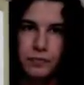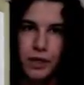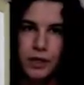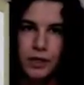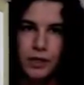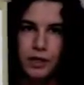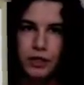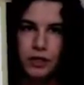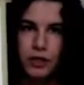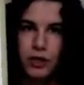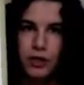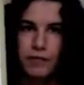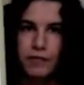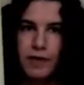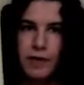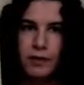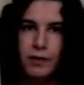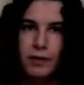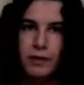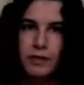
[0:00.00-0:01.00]
the short
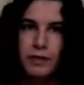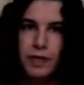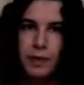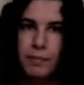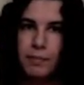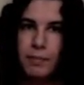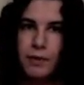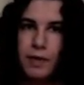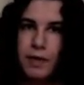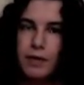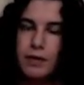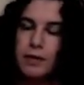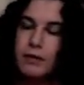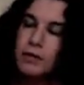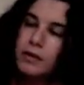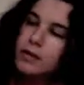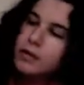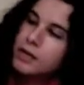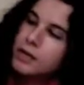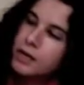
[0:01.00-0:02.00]
vowel dhamma.
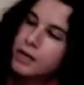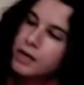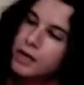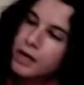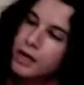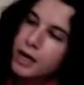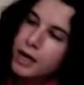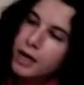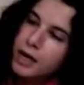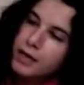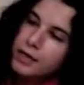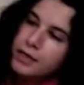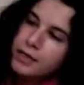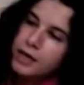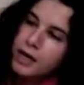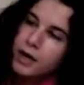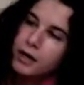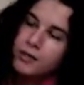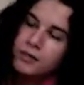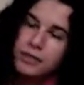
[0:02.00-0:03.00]

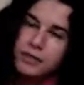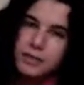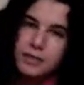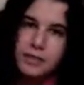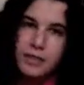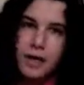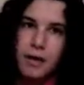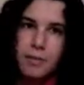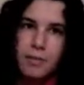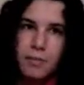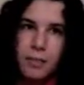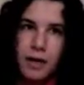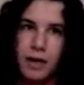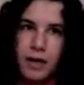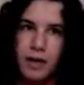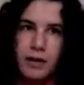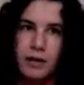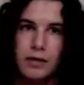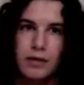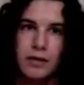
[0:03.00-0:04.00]
Now this
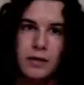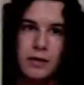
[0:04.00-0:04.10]
dhamma